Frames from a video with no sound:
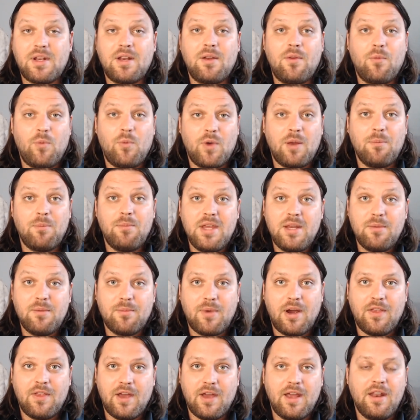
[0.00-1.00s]
And what I mean
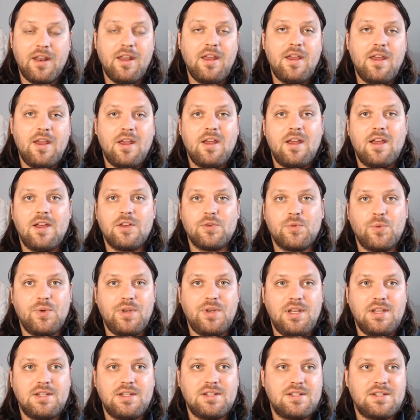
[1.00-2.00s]
by that is, we
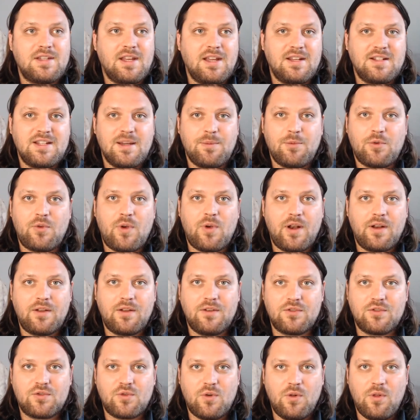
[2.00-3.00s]
need to take democratic
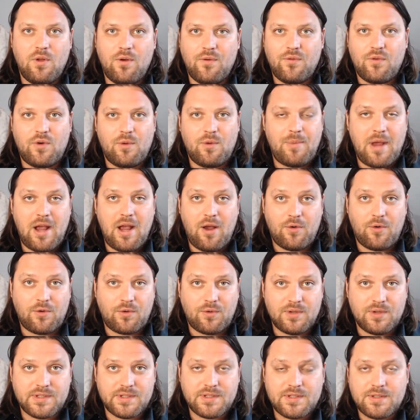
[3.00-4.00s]
control over our power
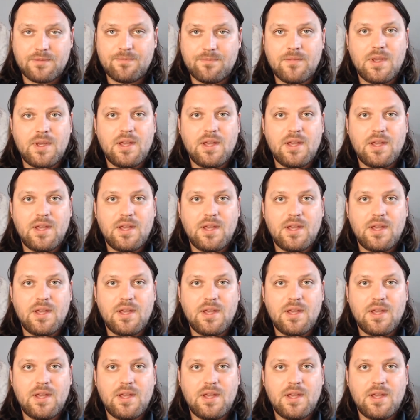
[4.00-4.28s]
grids.